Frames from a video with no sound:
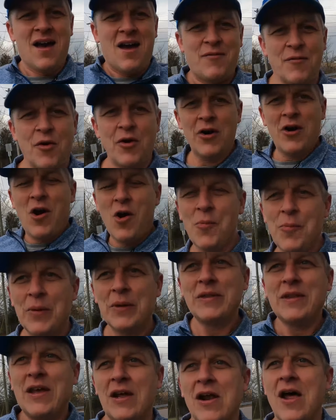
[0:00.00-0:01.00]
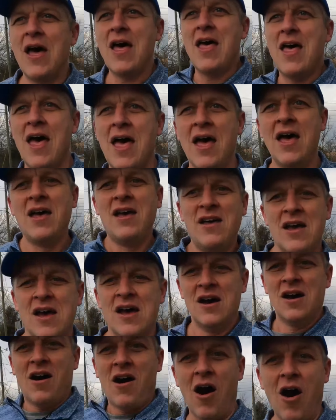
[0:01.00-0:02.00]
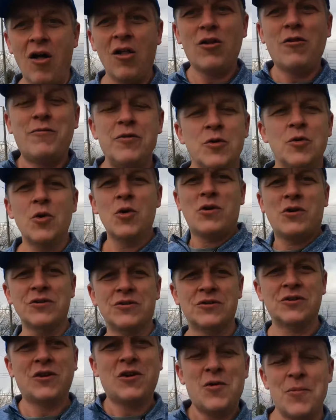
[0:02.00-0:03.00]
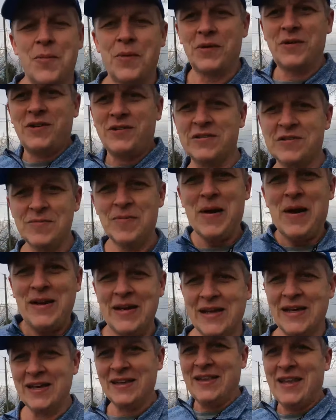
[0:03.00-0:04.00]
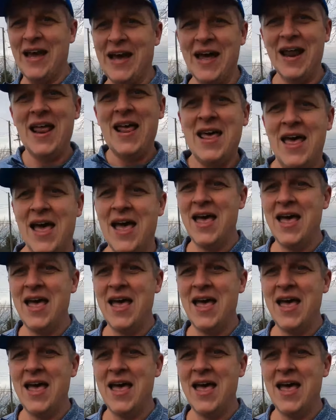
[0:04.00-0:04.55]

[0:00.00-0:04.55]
I'm really hoping that all of you will consider participating in that.